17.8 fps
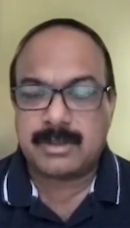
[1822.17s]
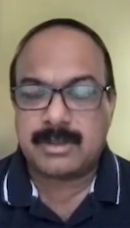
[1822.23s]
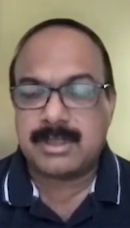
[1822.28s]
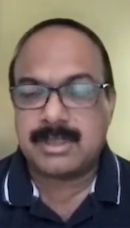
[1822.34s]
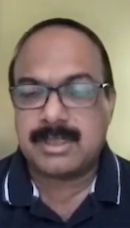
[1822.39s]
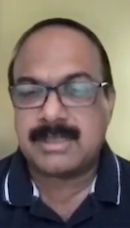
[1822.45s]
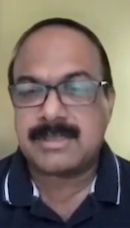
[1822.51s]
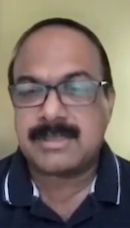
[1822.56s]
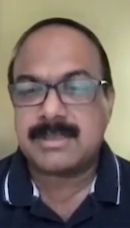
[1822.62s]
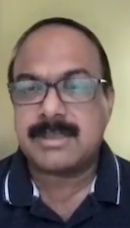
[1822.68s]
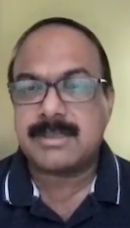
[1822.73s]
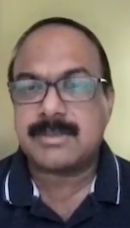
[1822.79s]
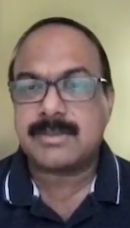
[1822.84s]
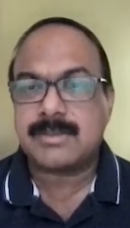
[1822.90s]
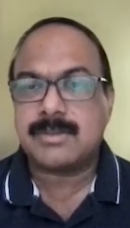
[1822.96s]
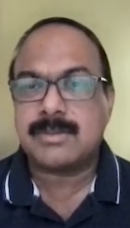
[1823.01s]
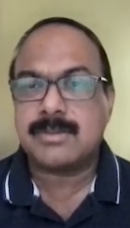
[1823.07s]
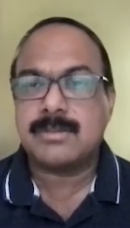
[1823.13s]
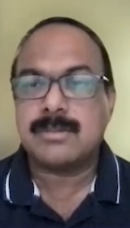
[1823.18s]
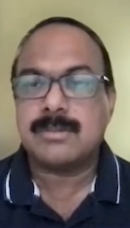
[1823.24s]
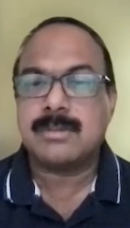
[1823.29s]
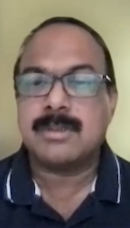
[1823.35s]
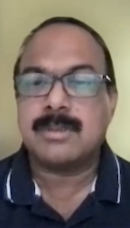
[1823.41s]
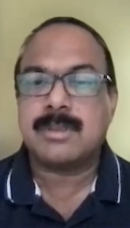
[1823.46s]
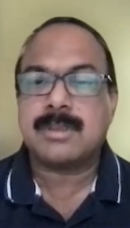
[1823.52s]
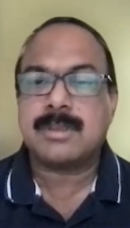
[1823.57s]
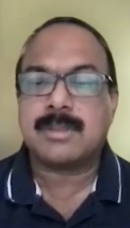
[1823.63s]
the, listeners to you
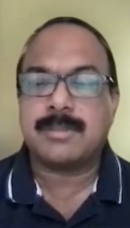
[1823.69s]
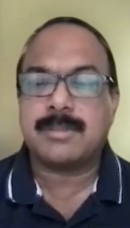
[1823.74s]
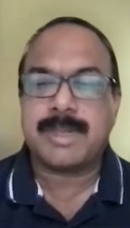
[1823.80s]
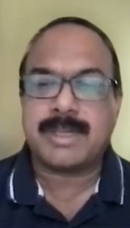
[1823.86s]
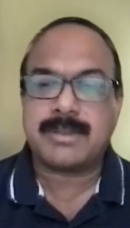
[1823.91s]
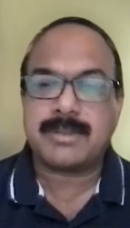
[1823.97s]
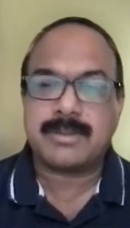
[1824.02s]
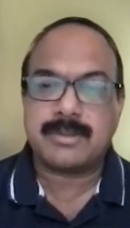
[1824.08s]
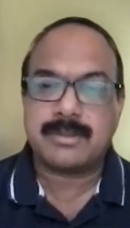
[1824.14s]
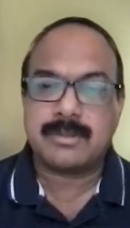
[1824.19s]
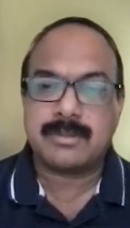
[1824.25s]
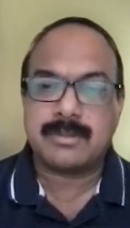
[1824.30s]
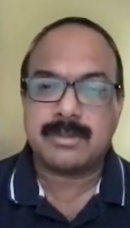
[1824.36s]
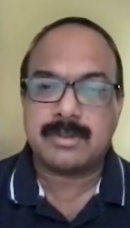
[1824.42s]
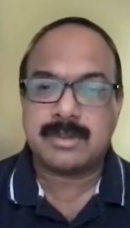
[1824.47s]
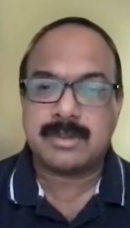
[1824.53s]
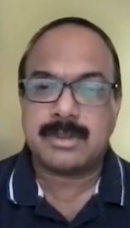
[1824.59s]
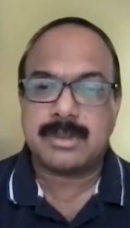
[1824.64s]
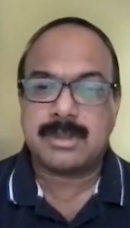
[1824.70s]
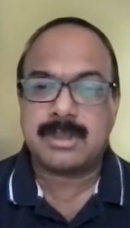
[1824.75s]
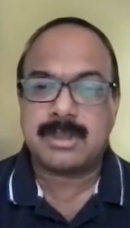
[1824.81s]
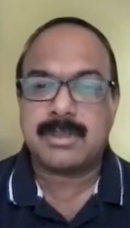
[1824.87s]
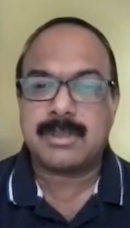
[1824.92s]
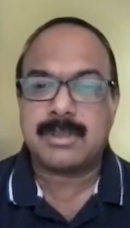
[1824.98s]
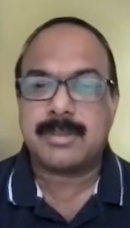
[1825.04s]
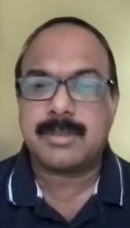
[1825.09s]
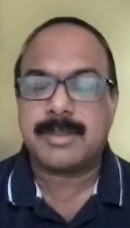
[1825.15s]
know, come back to uh,
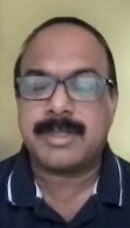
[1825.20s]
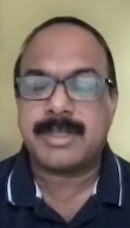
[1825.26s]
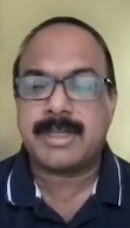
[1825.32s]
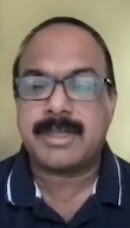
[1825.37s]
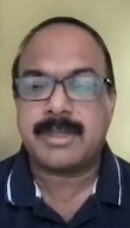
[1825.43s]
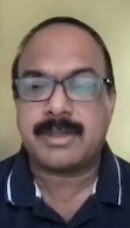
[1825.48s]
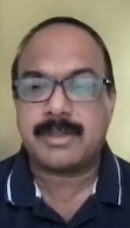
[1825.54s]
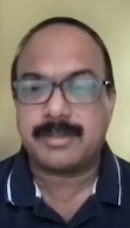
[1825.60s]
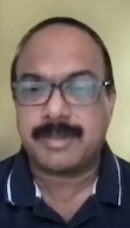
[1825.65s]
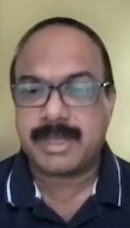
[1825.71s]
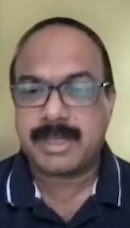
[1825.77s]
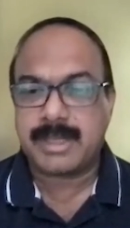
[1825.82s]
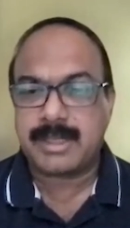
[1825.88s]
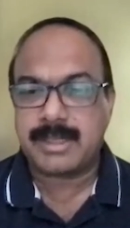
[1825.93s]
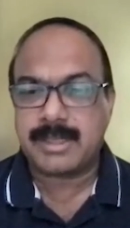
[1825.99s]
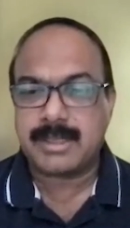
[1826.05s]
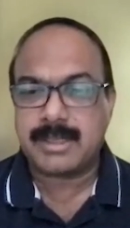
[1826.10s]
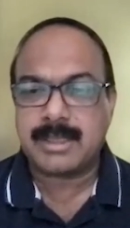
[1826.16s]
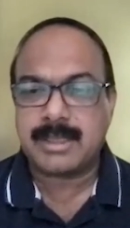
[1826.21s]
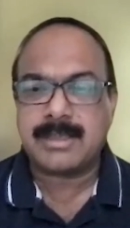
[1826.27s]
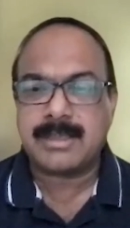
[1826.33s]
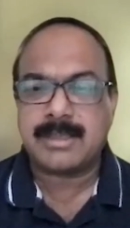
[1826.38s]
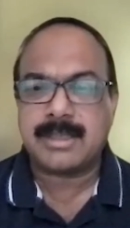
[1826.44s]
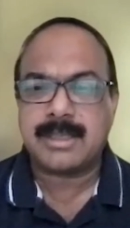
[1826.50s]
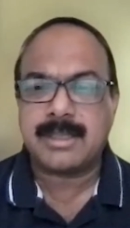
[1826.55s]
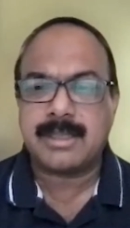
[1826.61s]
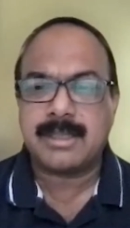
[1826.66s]
learn to upgrade or make intern, and
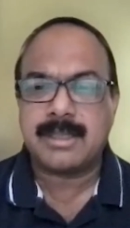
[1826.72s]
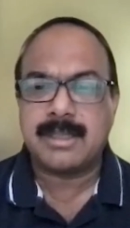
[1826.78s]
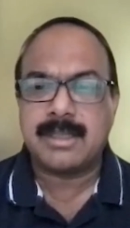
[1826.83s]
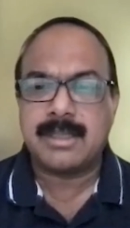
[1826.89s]
then